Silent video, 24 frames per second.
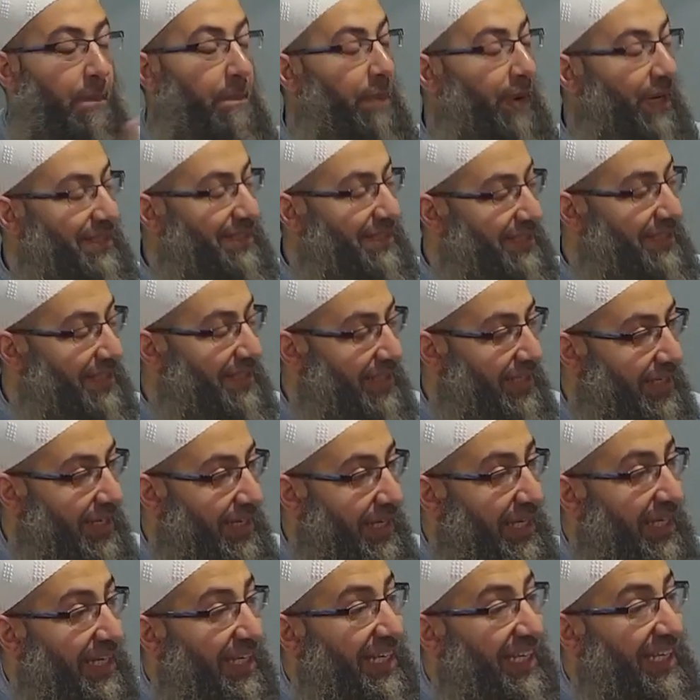but
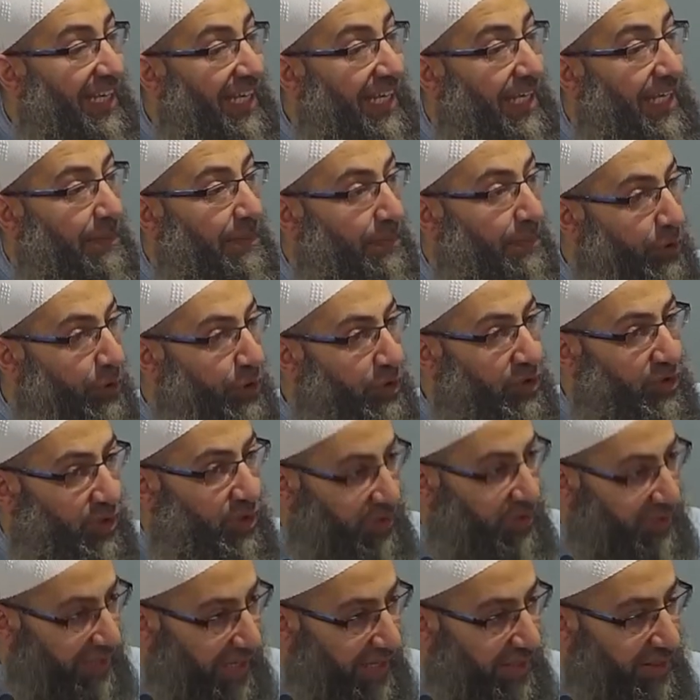he put
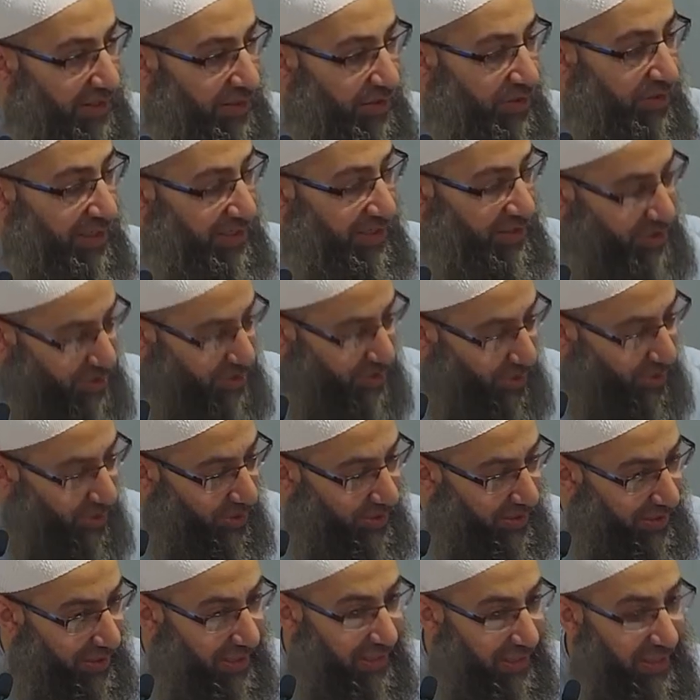together
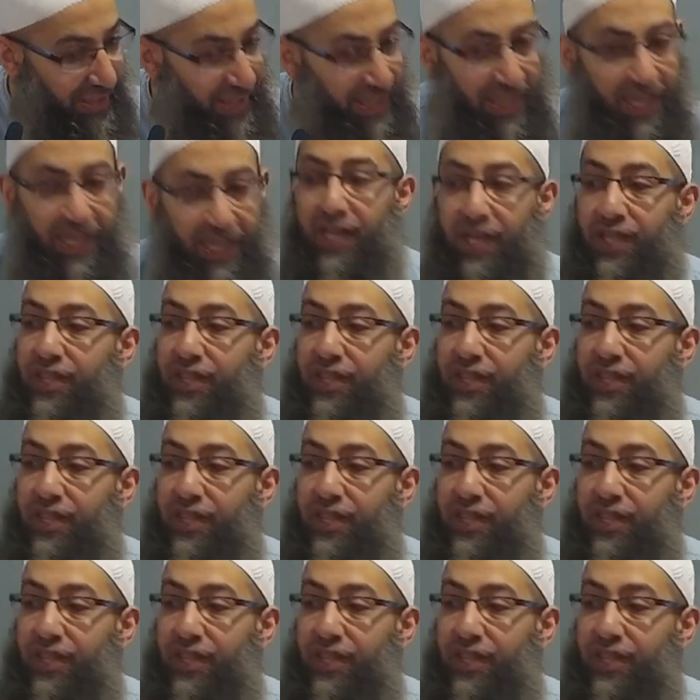historically